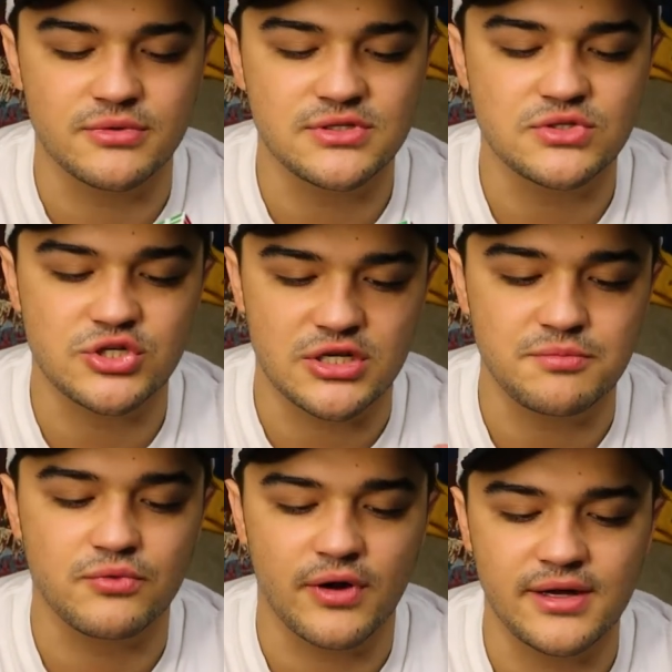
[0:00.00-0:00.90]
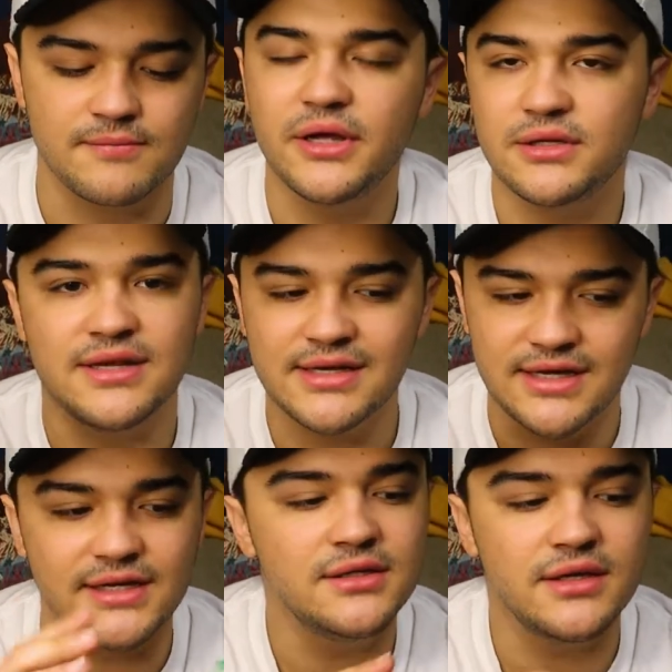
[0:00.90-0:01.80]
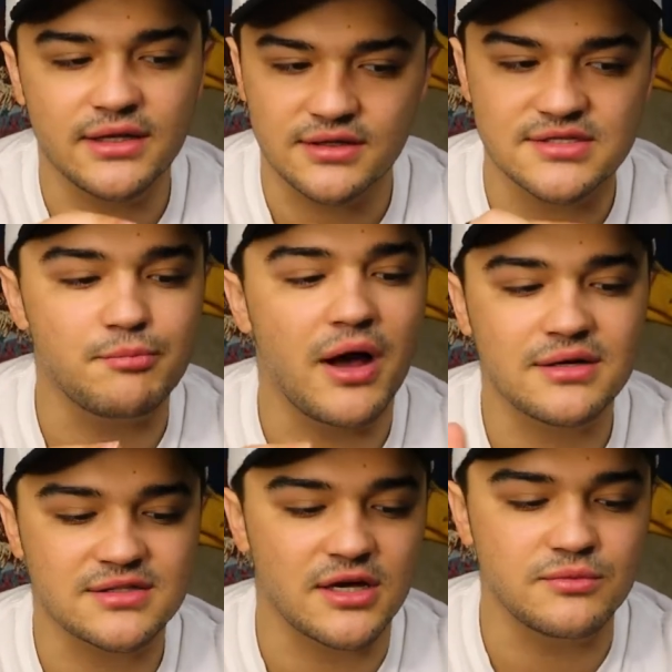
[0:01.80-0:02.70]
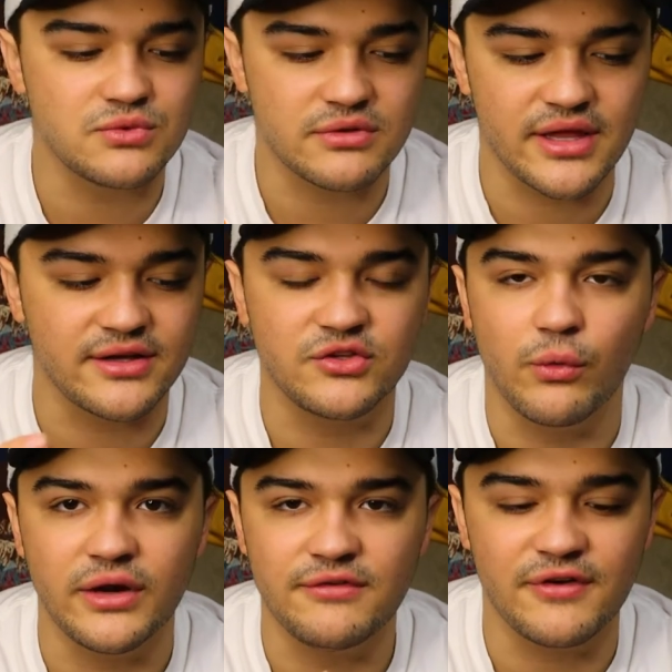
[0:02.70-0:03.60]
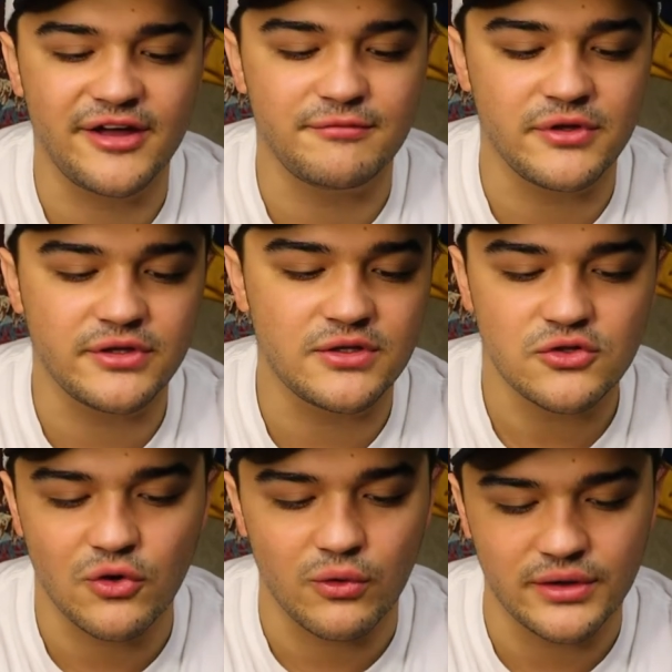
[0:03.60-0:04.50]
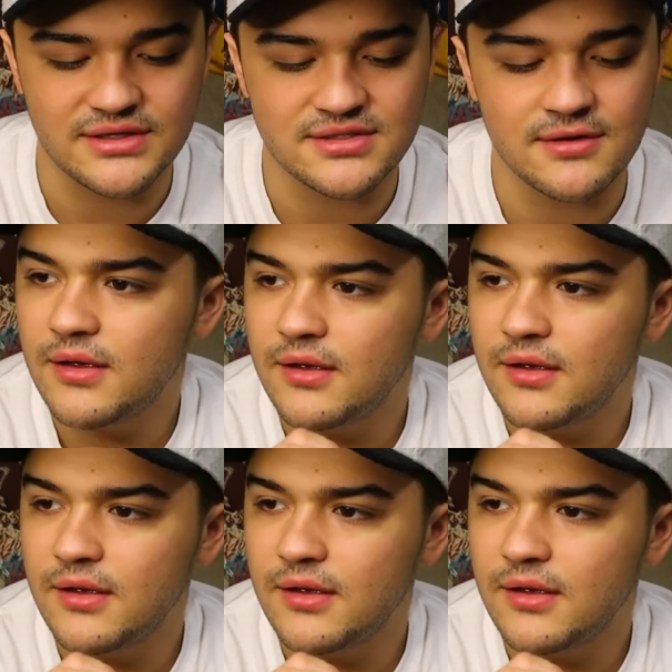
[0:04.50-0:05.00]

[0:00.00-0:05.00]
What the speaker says: It's cheap, right? But then again, this box comes with like 25 million toys.